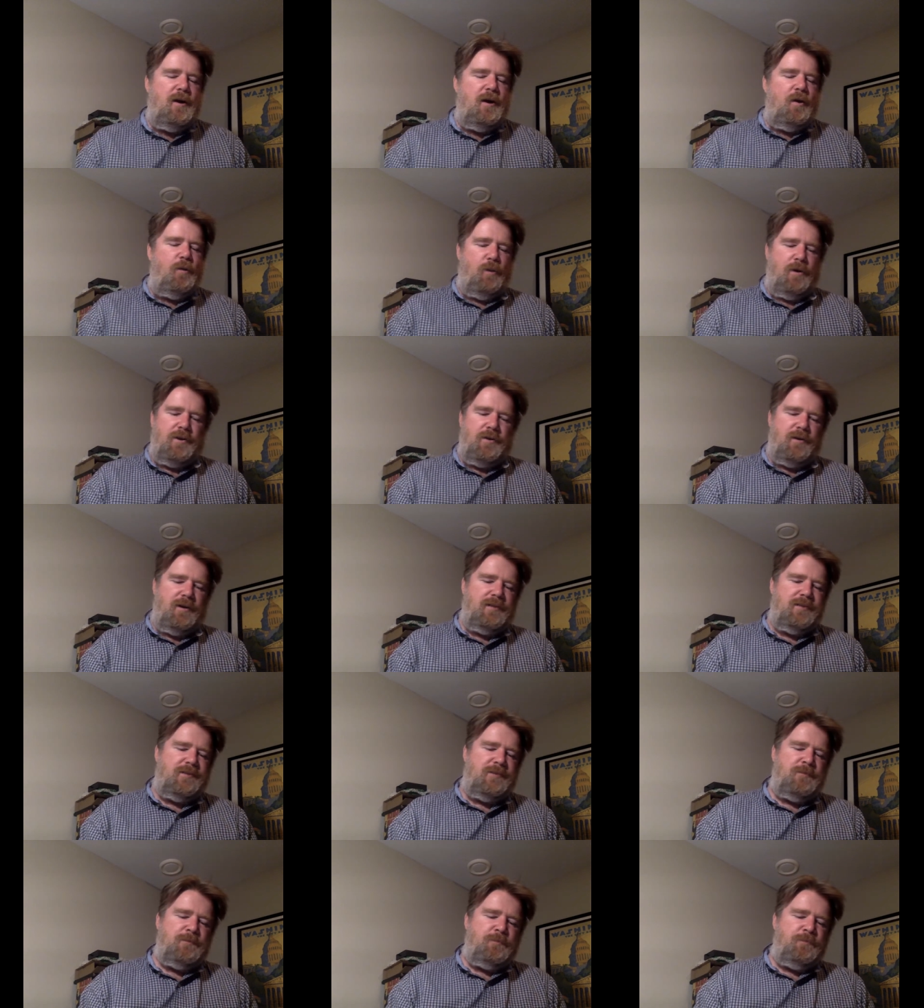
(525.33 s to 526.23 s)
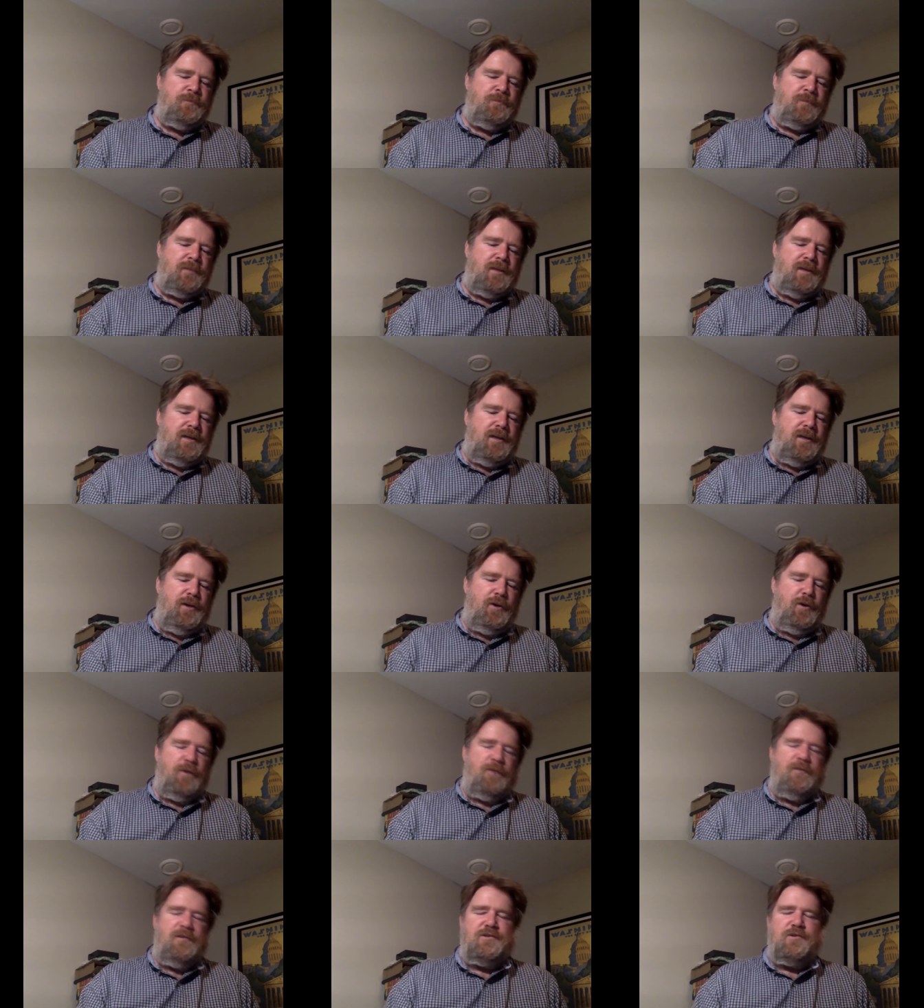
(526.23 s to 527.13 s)
whether it's,
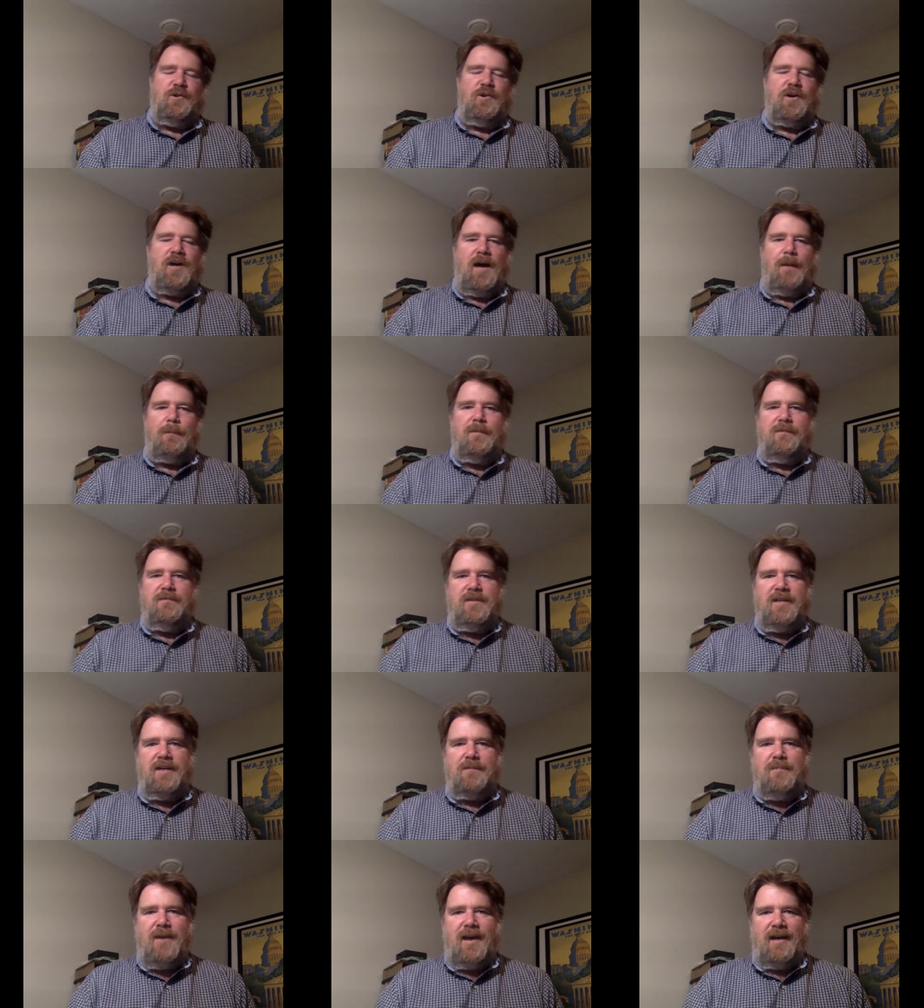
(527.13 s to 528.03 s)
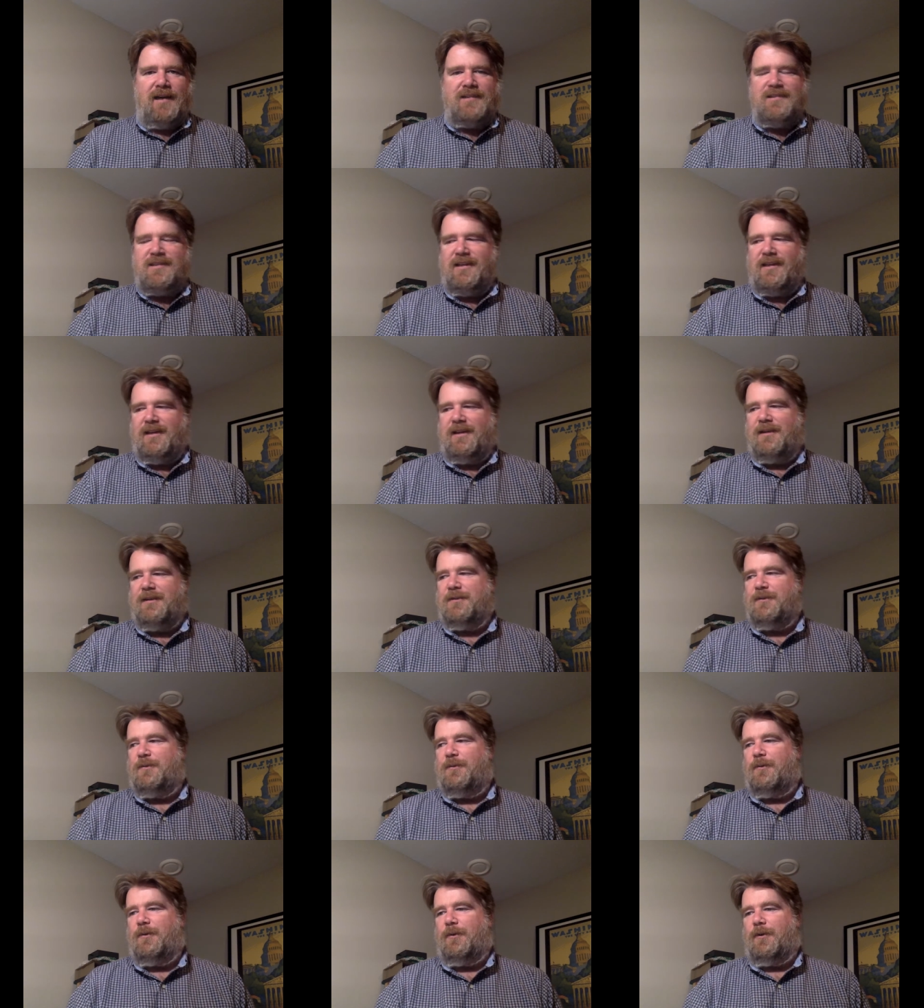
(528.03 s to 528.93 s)
your physical copy of Dig magazine,
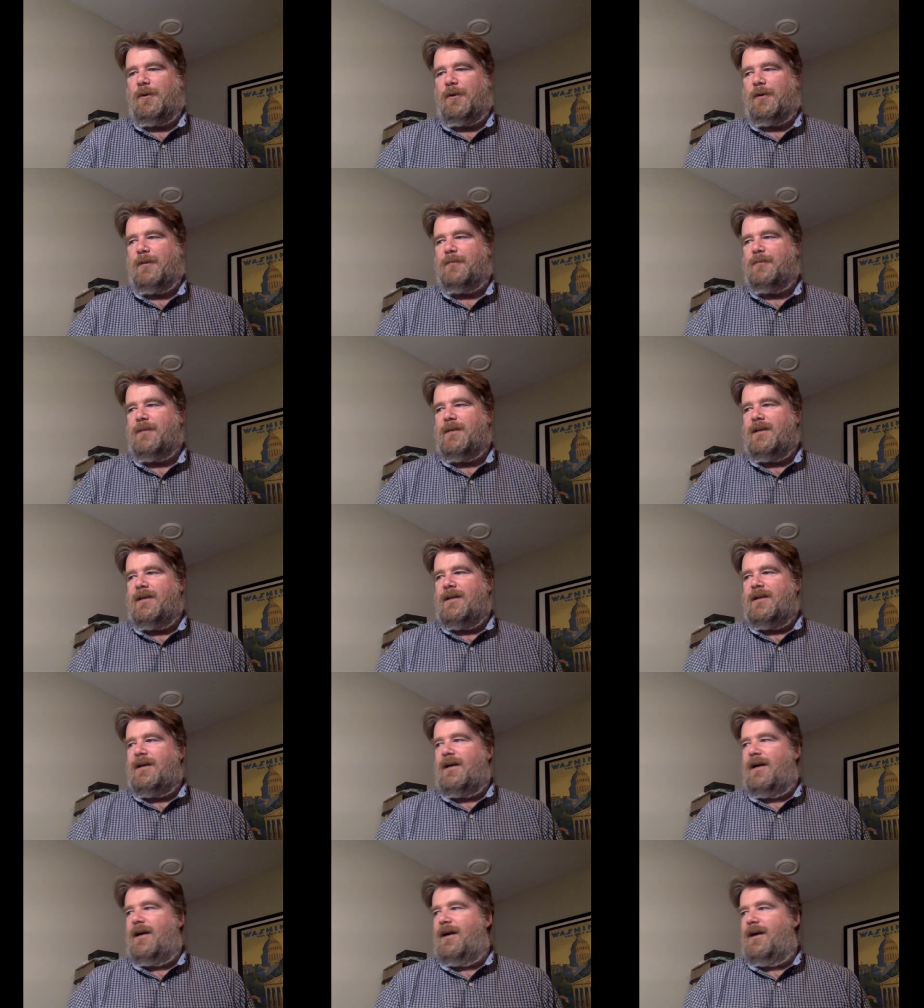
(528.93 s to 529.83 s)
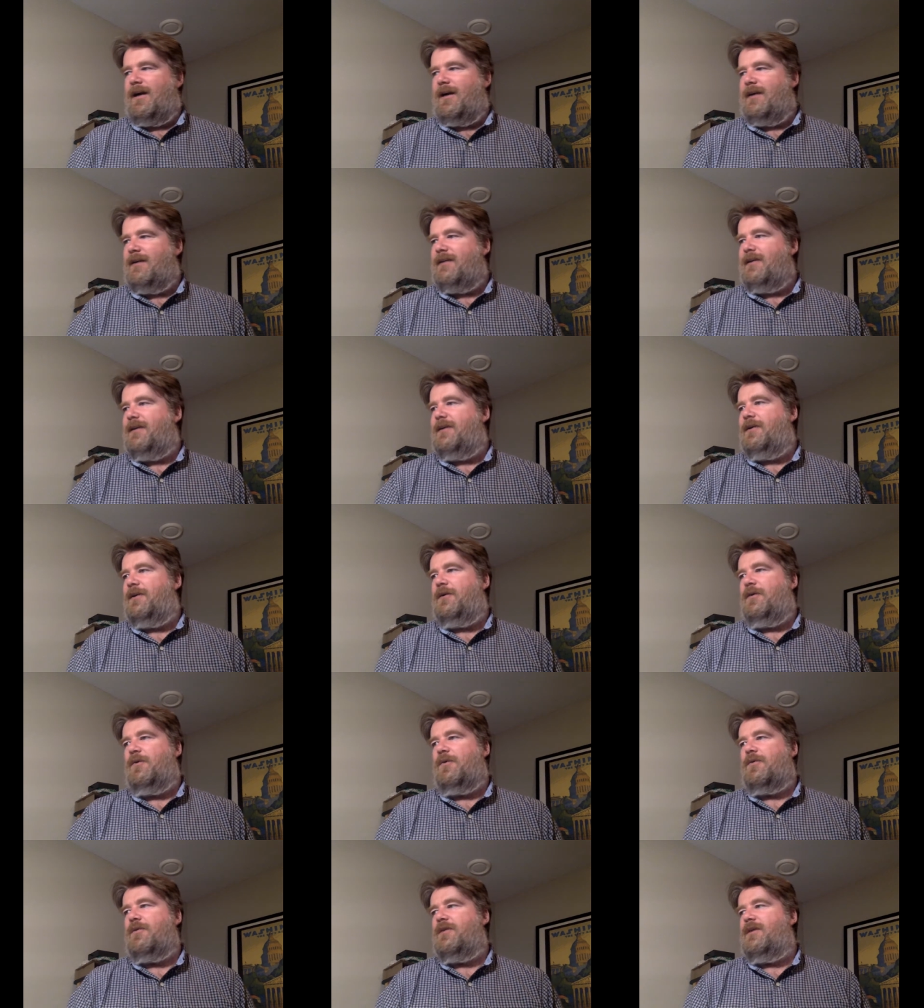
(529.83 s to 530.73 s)
or,
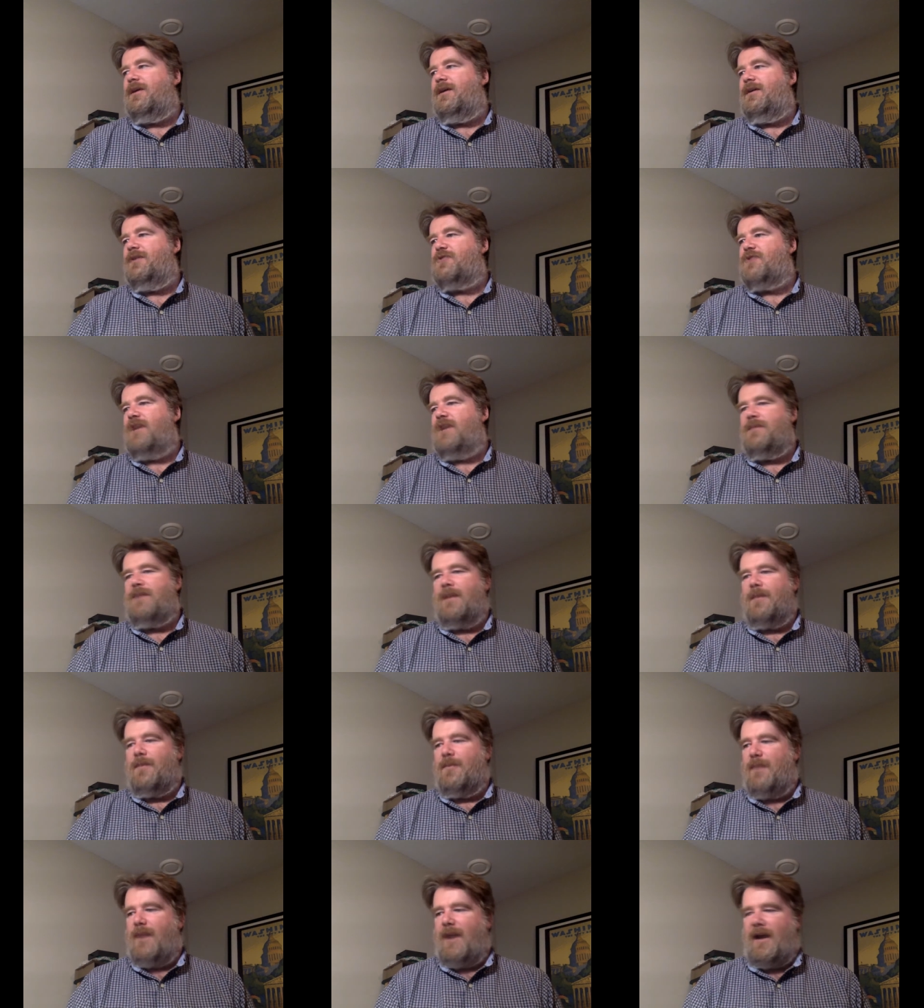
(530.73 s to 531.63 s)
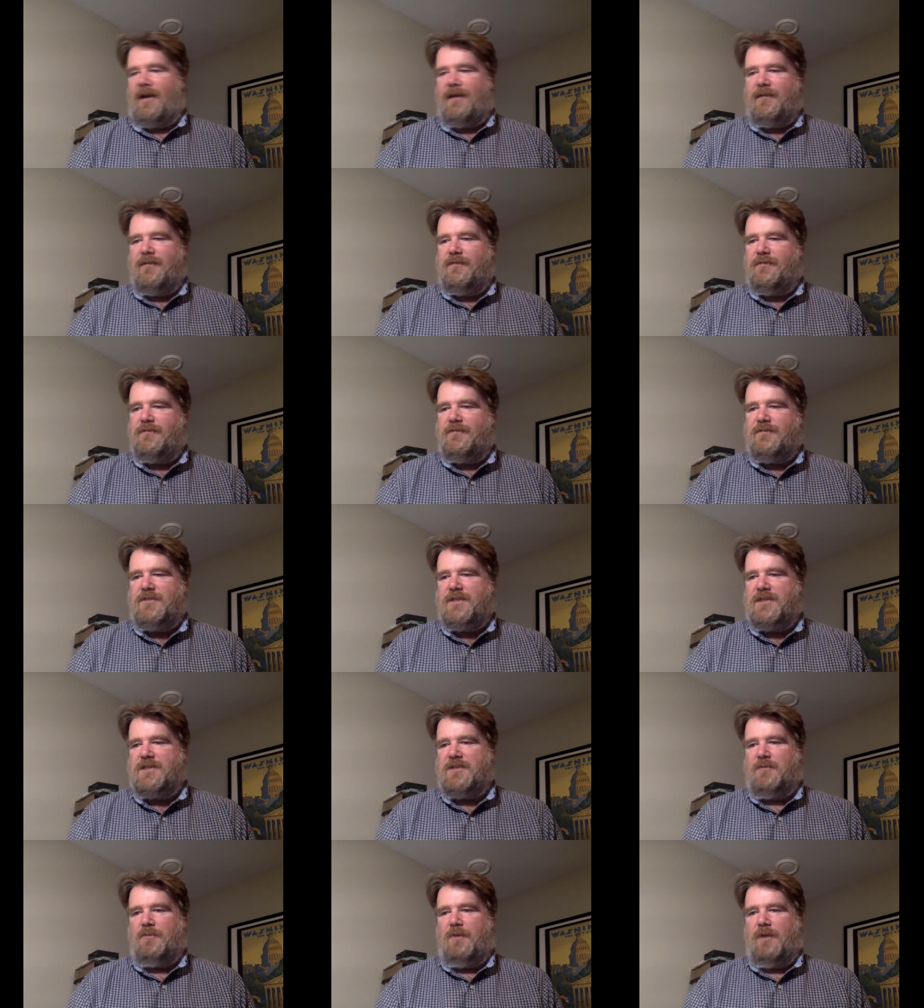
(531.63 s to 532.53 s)
the trade paperback of
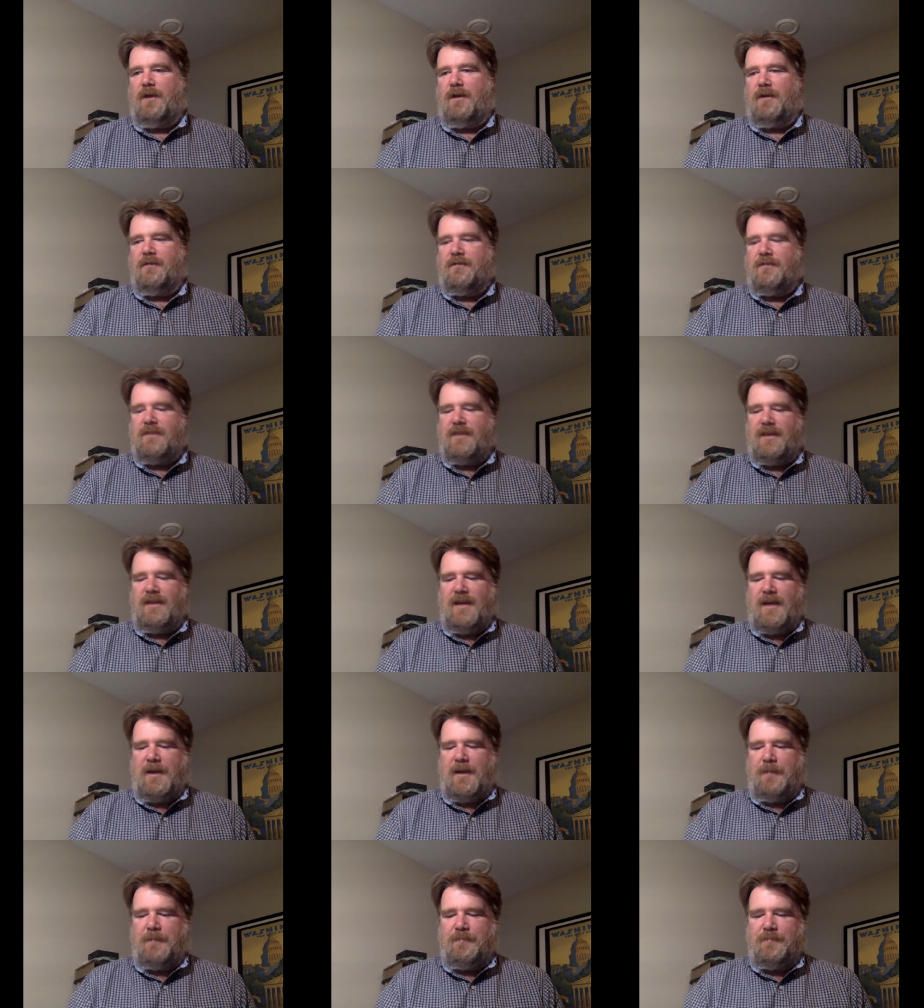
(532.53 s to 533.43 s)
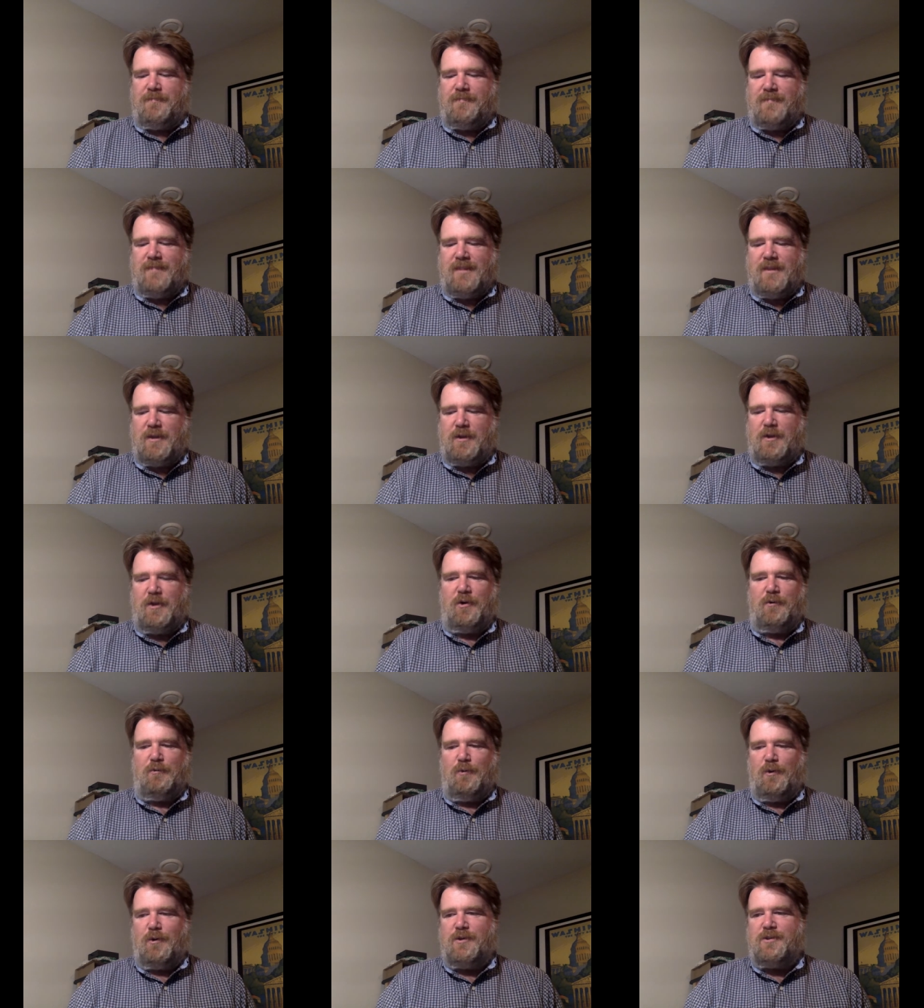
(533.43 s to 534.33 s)
season 1 of the Clone
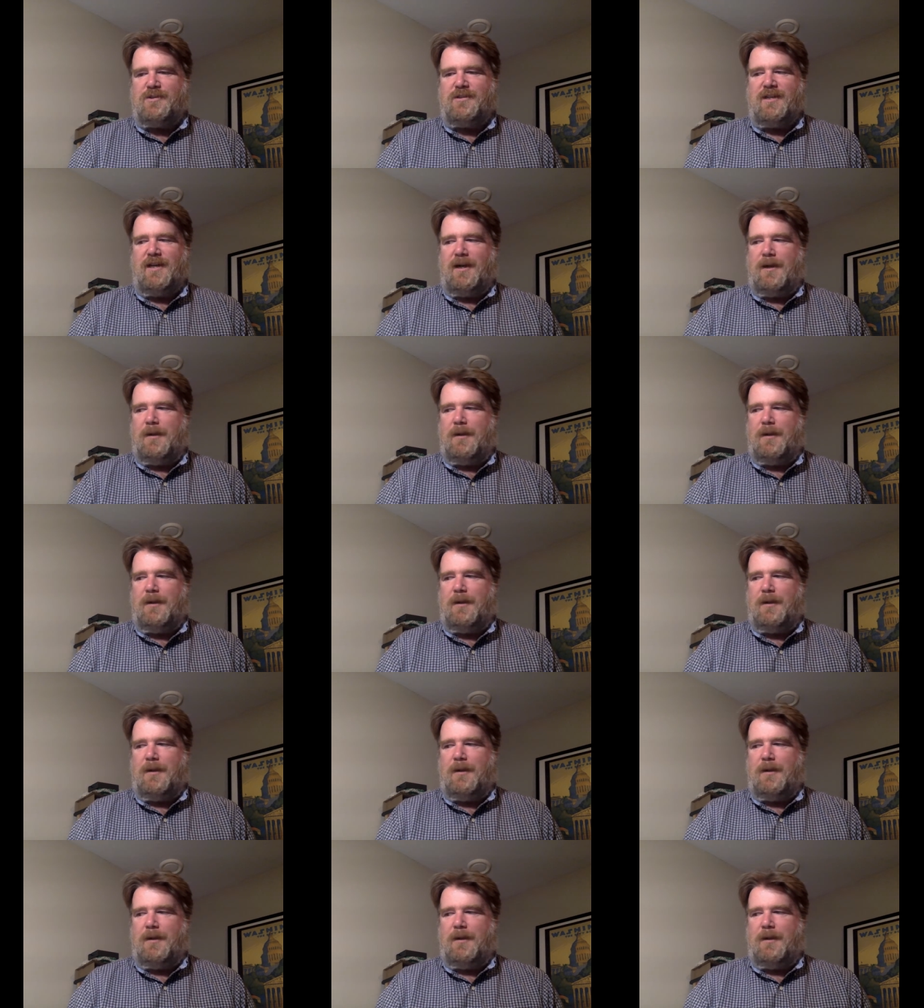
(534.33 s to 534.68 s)
Wars